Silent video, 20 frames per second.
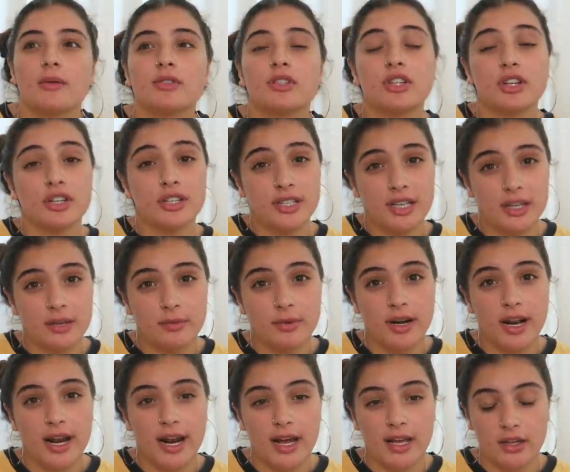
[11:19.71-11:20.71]
I was 13
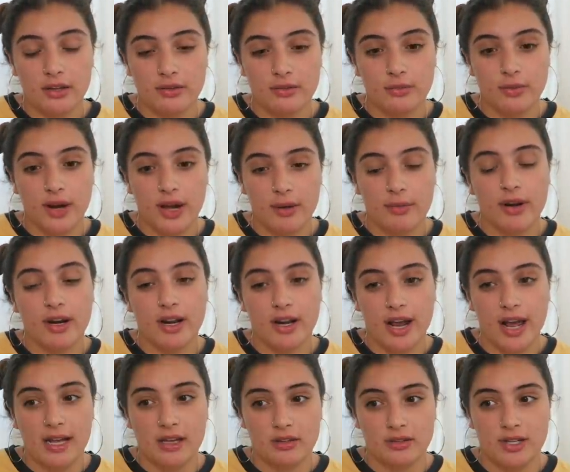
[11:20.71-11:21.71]
when I went on
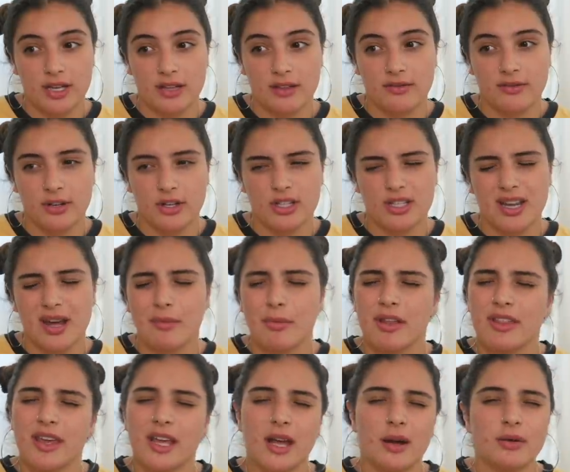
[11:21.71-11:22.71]
Accutane the first time.
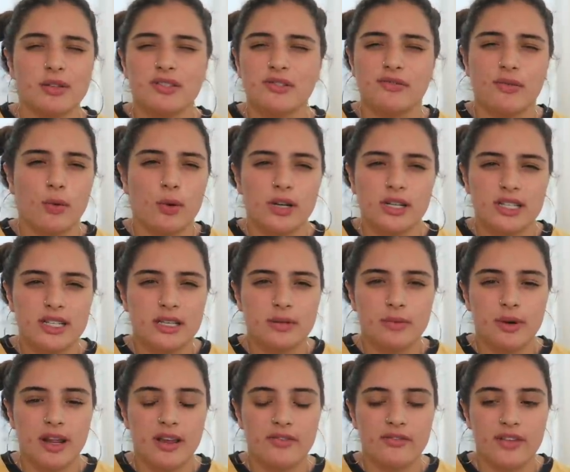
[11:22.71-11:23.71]
I think I was 14
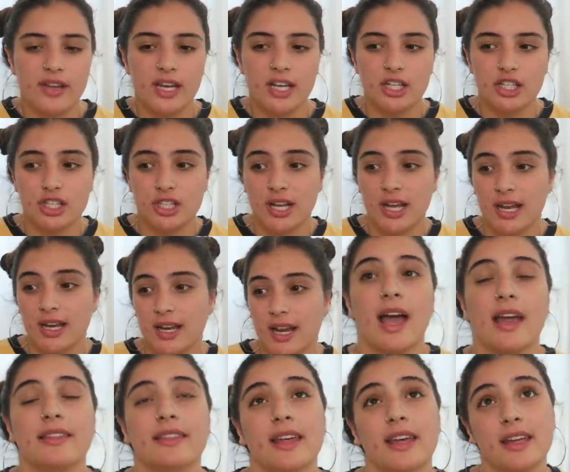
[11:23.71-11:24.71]
when I finished it.
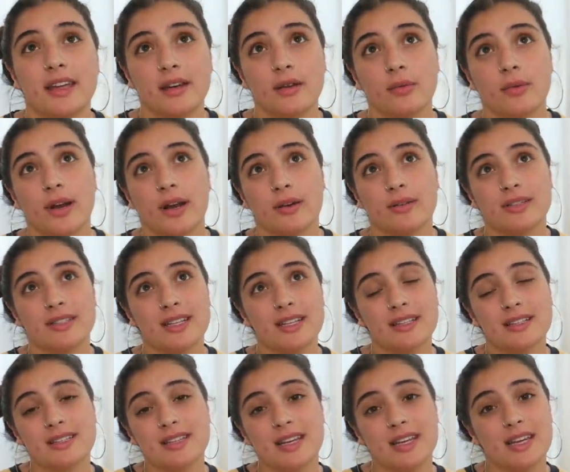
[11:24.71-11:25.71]
And then when I was
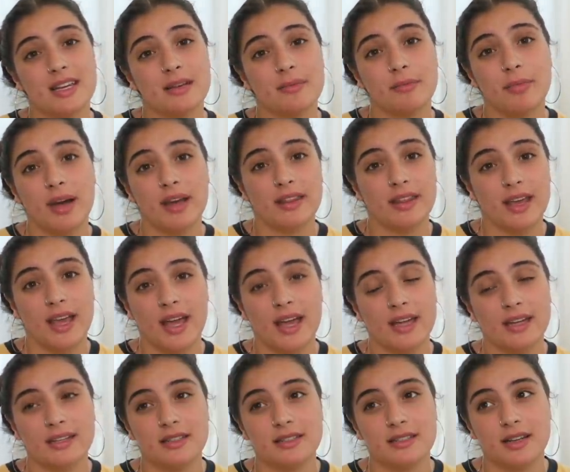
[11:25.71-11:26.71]
16, by the
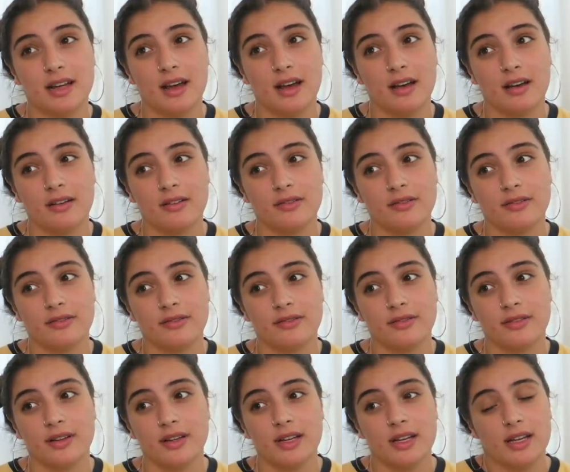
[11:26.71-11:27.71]
end of
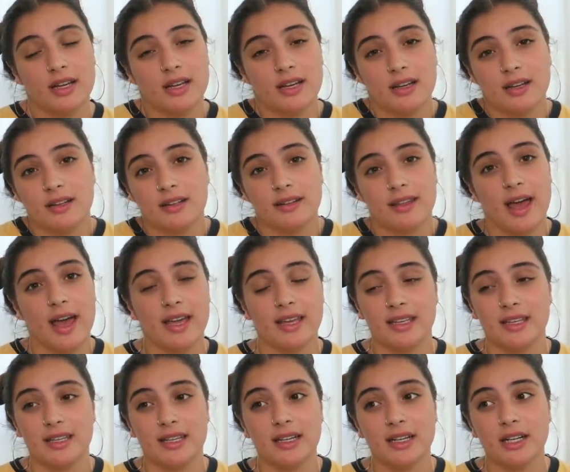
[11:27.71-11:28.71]

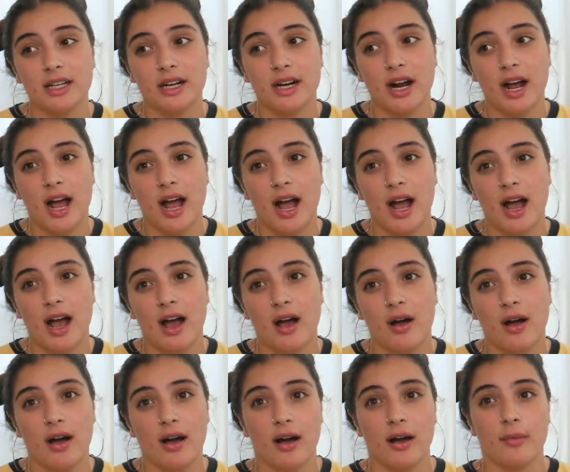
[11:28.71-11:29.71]
that year,
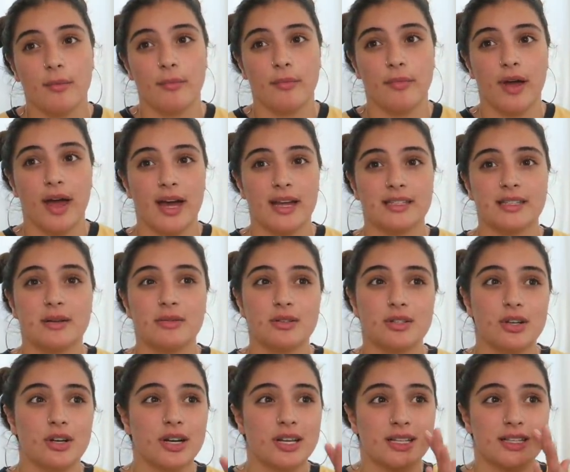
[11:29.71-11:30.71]
as I
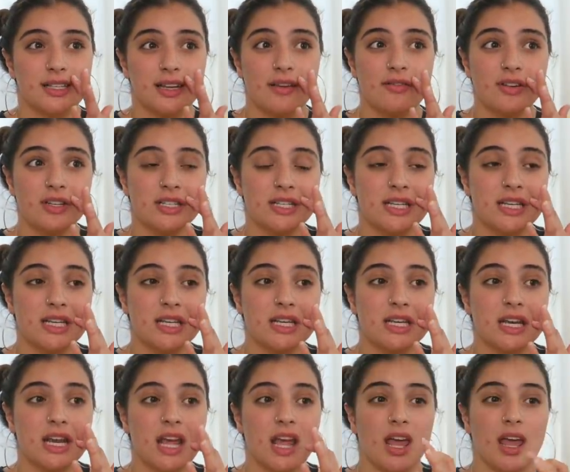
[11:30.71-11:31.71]
was turning
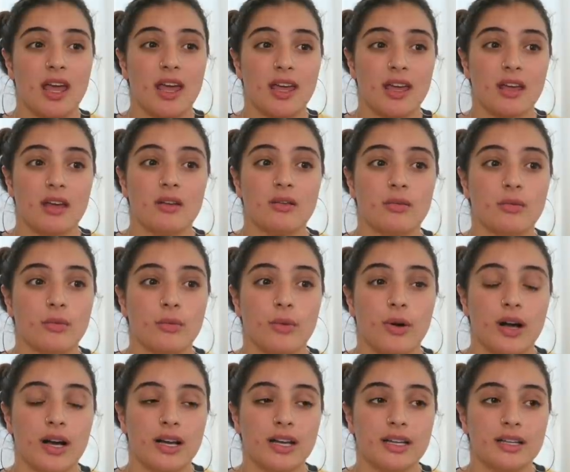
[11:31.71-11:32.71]
17, it
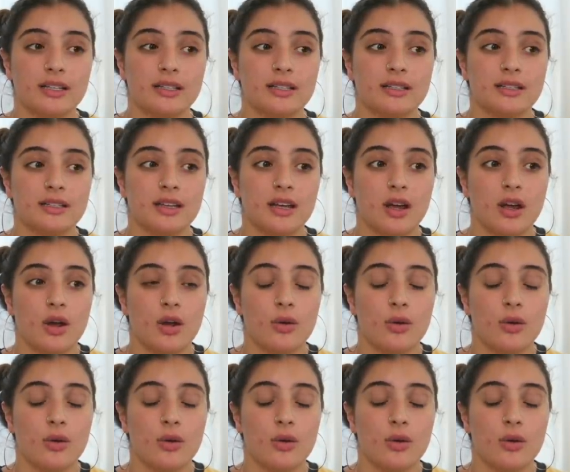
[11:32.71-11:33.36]
was